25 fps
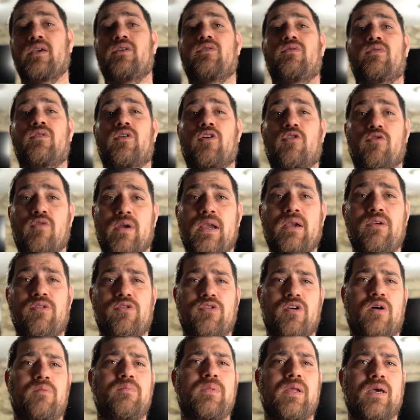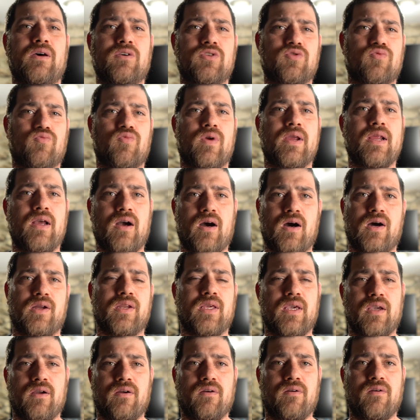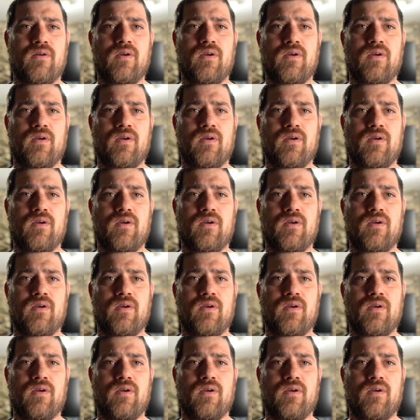You can create thumbnails right on here.